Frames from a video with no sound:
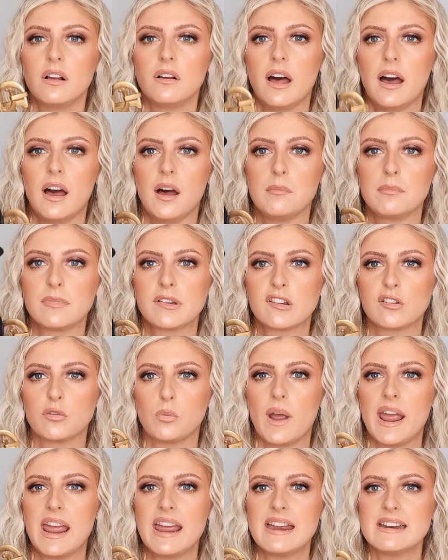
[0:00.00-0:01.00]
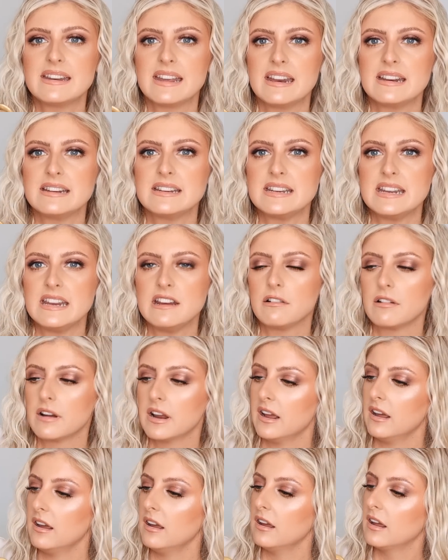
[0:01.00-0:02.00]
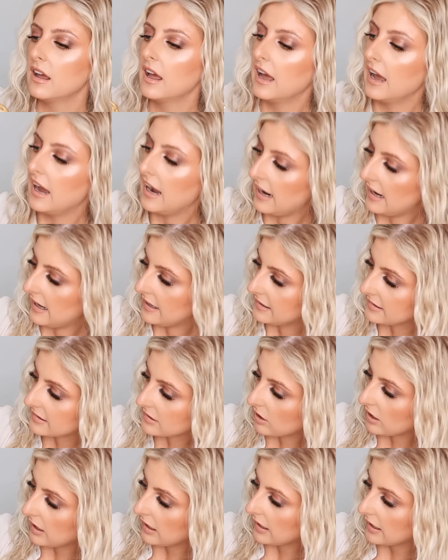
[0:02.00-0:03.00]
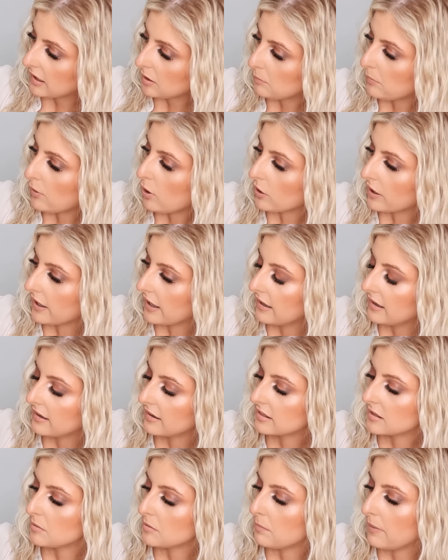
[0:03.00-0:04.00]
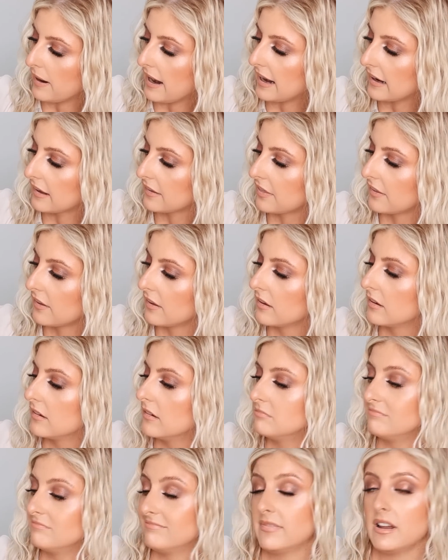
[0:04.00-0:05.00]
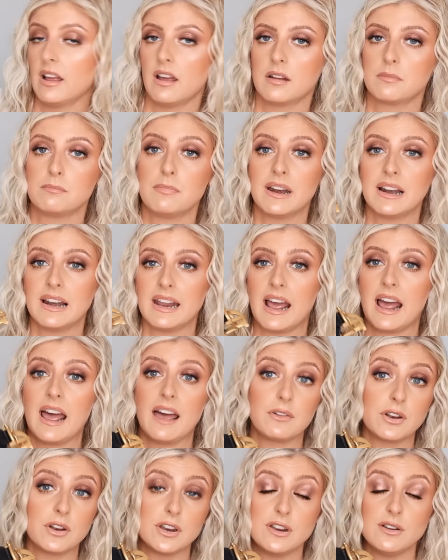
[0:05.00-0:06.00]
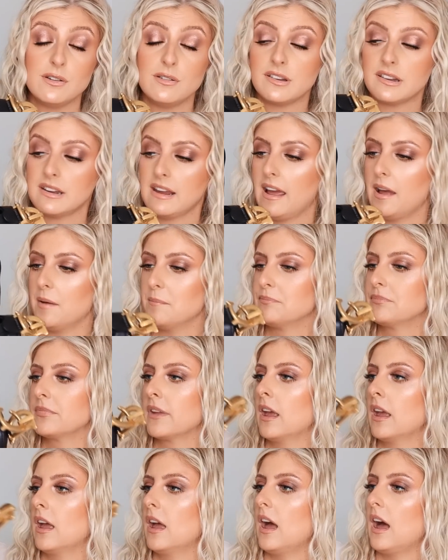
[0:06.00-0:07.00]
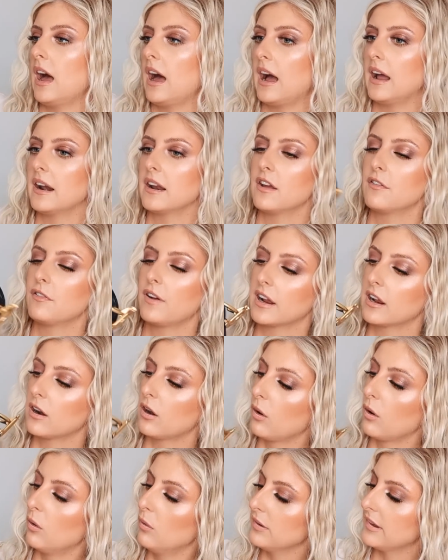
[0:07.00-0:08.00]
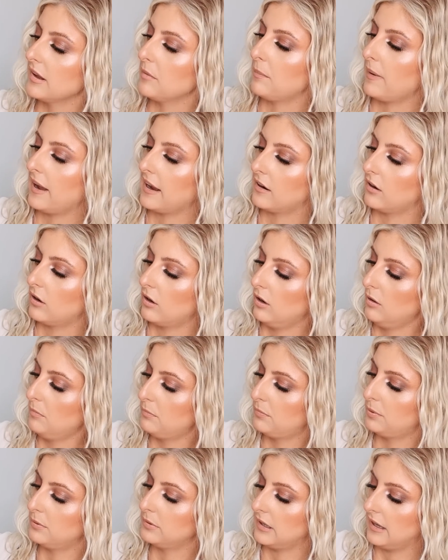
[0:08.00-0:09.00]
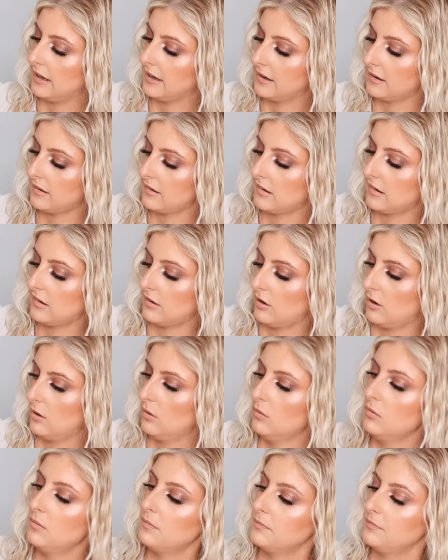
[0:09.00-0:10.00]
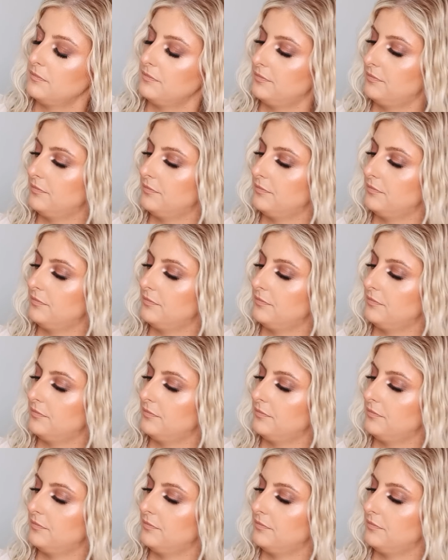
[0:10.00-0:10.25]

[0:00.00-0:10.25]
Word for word: um, suede interior and it's got a little pocket at the back that admittedly I haven't used yet. And if I close it back up like so,